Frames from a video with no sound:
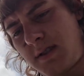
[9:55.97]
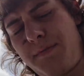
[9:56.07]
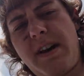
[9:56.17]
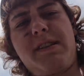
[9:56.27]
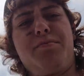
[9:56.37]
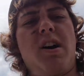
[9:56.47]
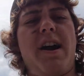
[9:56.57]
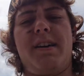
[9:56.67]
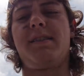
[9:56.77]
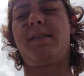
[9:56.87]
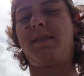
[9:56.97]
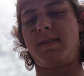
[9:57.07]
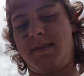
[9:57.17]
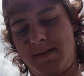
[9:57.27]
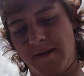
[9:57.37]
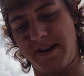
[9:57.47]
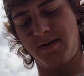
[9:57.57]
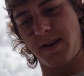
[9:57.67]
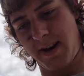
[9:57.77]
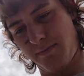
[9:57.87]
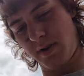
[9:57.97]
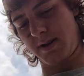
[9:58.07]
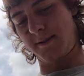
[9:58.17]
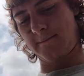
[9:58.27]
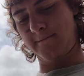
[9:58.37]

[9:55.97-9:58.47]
not the brightest, but I know that. But